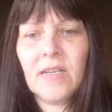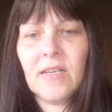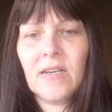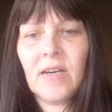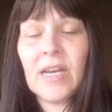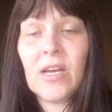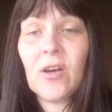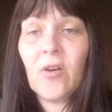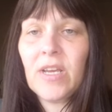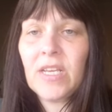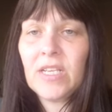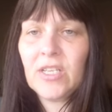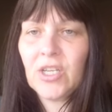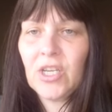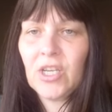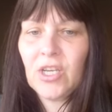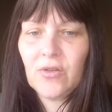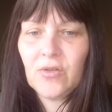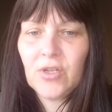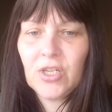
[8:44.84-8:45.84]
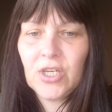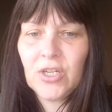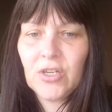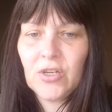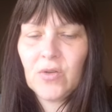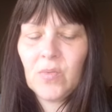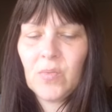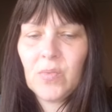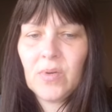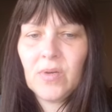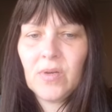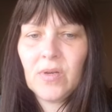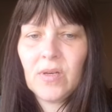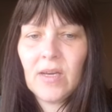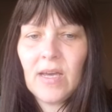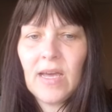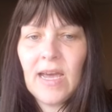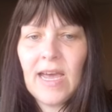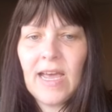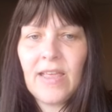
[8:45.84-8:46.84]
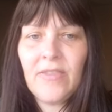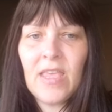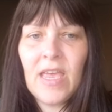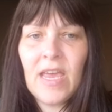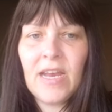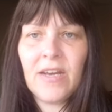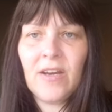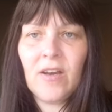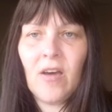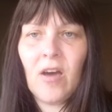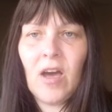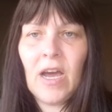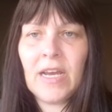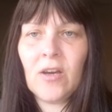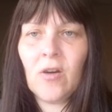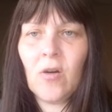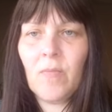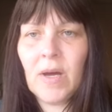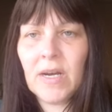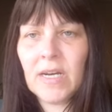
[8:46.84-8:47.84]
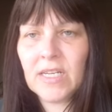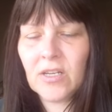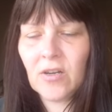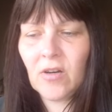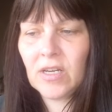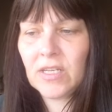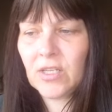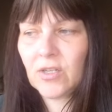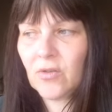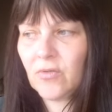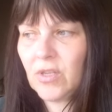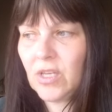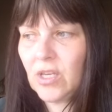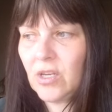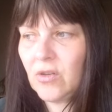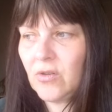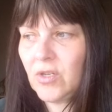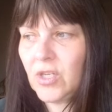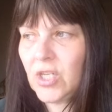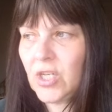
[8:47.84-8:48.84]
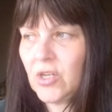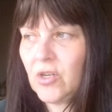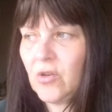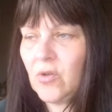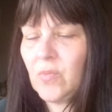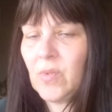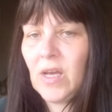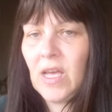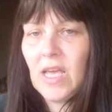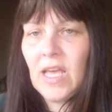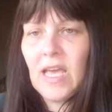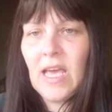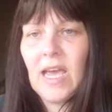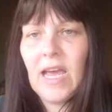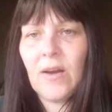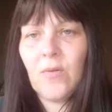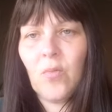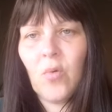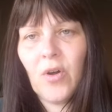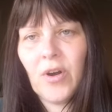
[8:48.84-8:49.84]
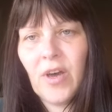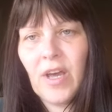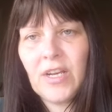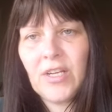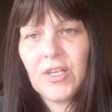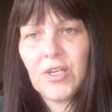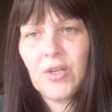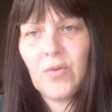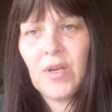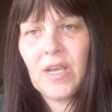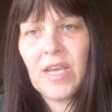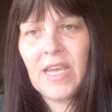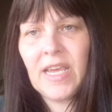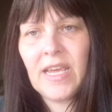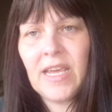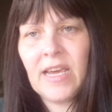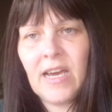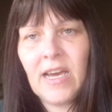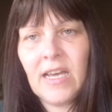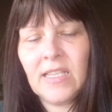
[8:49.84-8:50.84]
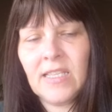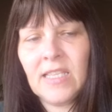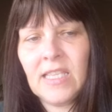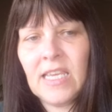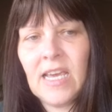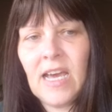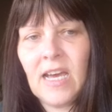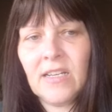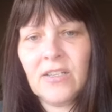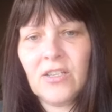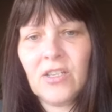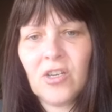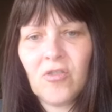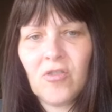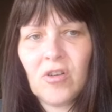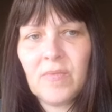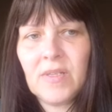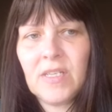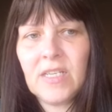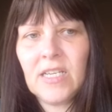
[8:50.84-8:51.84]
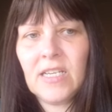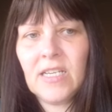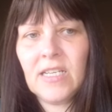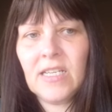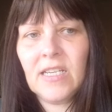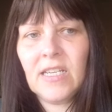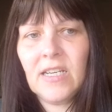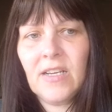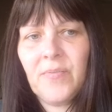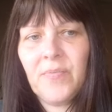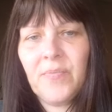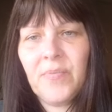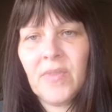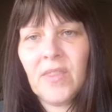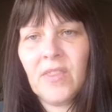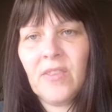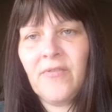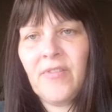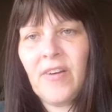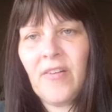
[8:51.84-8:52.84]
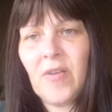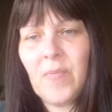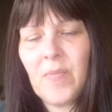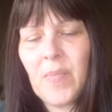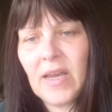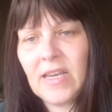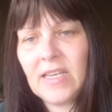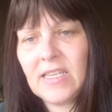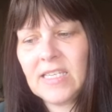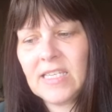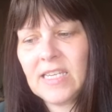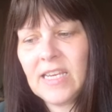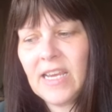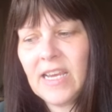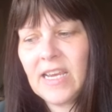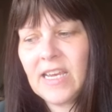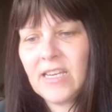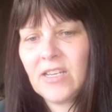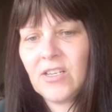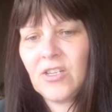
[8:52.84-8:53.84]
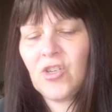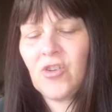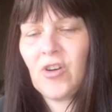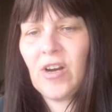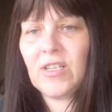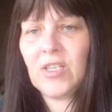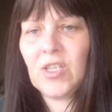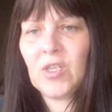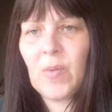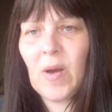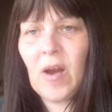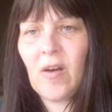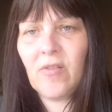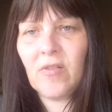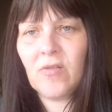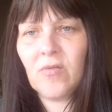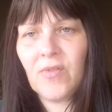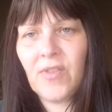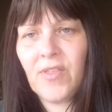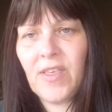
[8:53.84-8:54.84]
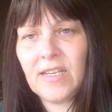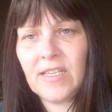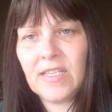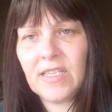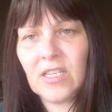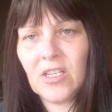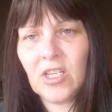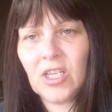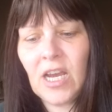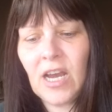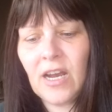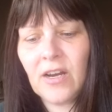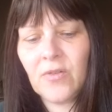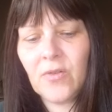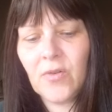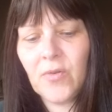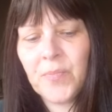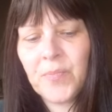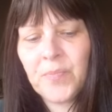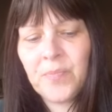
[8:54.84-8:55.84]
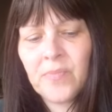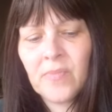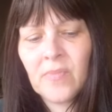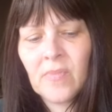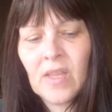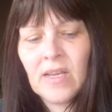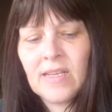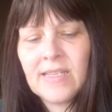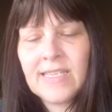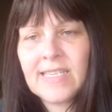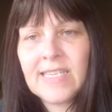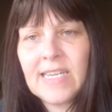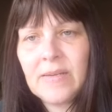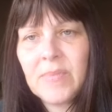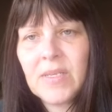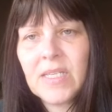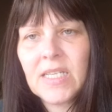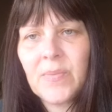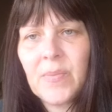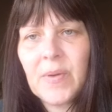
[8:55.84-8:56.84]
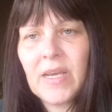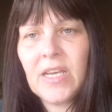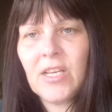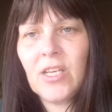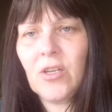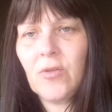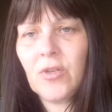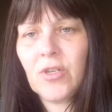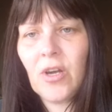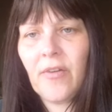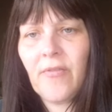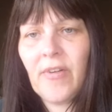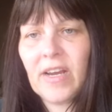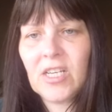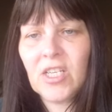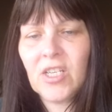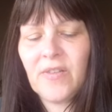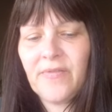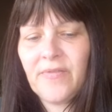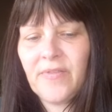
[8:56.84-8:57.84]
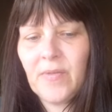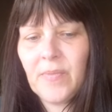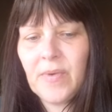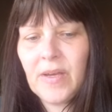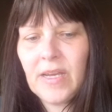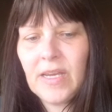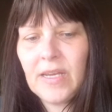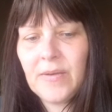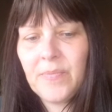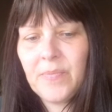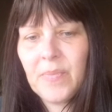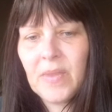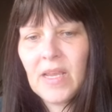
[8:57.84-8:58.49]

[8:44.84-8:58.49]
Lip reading: I got into YouTube, and then I got monetized on the YouTube. And what I do here, the unscripted, the very basic, transparent, authentic channel, seems to be a new direction for me.